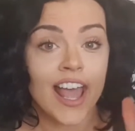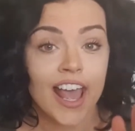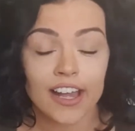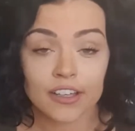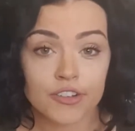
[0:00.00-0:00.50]

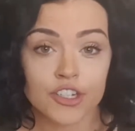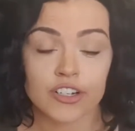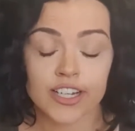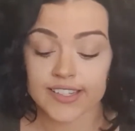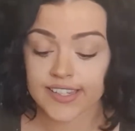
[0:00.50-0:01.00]
healthy
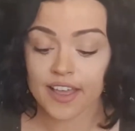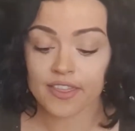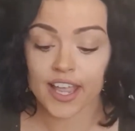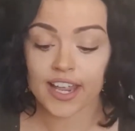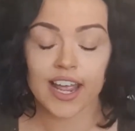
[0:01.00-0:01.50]
treats,
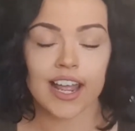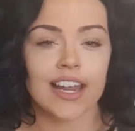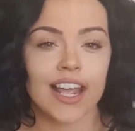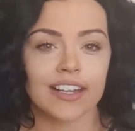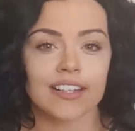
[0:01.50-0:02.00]
and then a
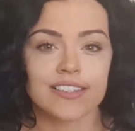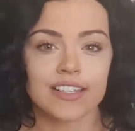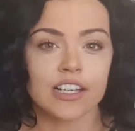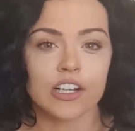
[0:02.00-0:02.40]
nice